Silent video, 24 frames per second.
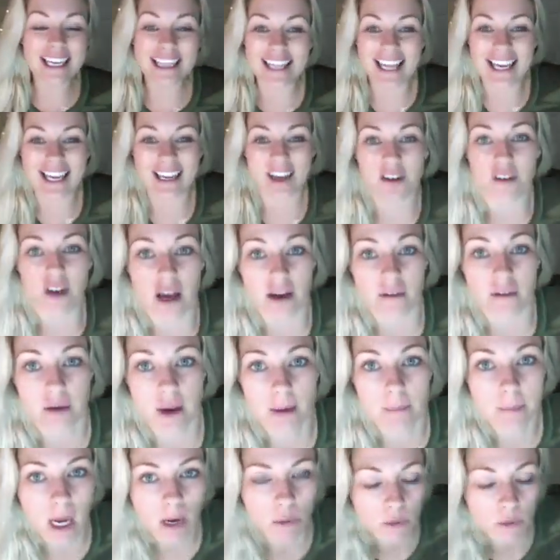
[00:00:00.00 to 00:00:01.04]

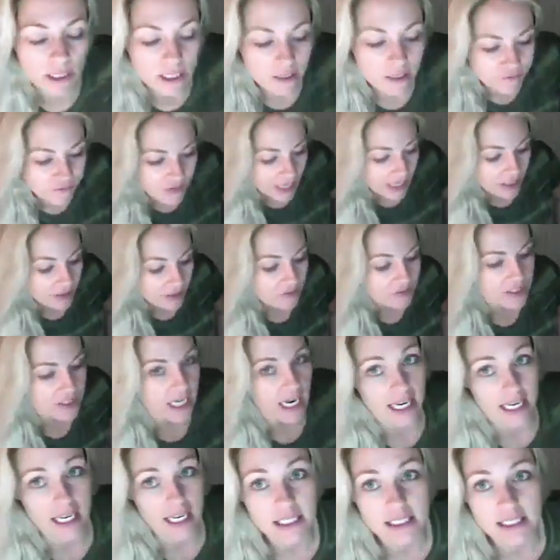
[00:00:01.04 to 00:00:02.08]
a fan of
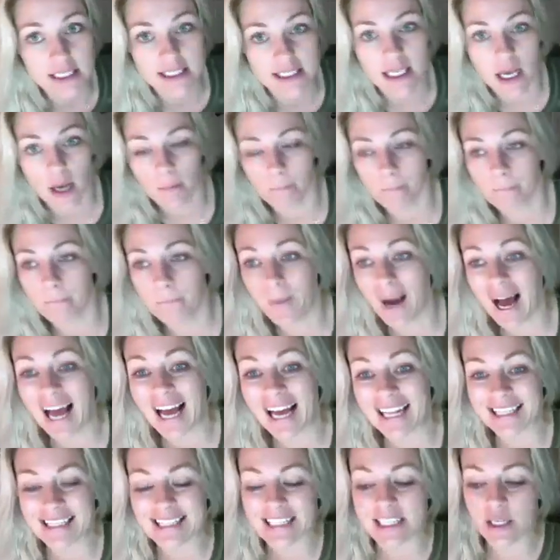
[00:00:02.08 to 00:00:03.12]
diets,
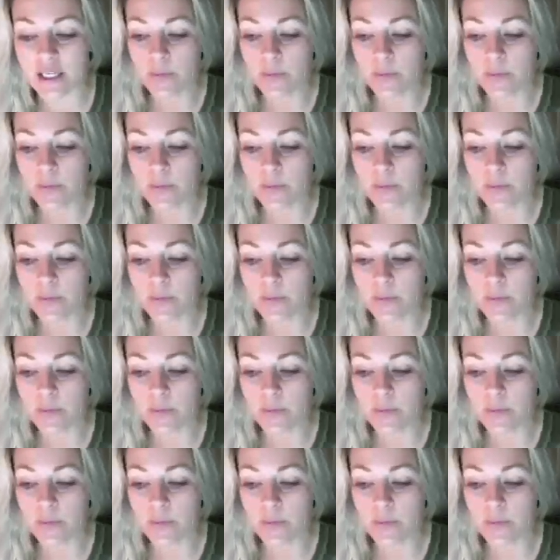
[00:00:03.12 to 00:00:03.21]
but